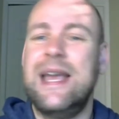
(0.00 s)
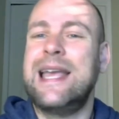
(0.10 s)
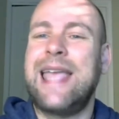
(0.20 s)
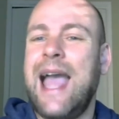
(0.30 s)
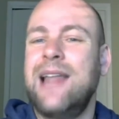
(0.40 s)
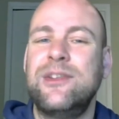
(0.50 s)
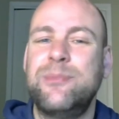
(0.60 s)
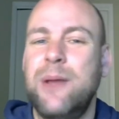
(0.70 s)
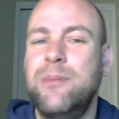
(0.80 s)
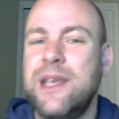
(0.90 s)
callous
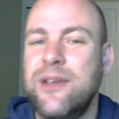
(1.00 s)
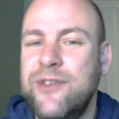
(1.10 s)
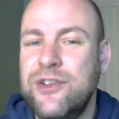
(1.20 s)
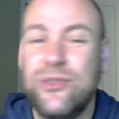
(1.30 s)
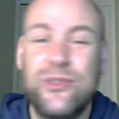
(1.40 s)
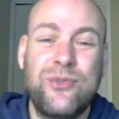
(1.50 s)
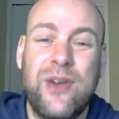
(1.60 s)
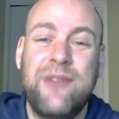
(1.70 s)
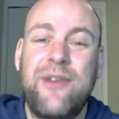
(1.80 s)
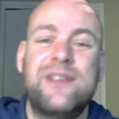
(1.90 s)
public officials who try
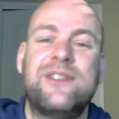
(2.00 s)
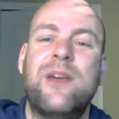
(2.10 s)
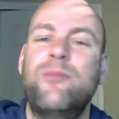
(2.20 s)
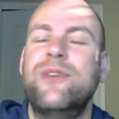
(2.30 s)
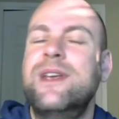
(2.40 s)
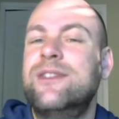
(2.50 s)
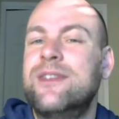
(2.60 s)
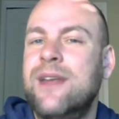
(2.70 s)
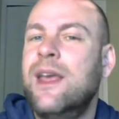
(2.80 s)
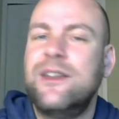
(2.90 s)
to find some reason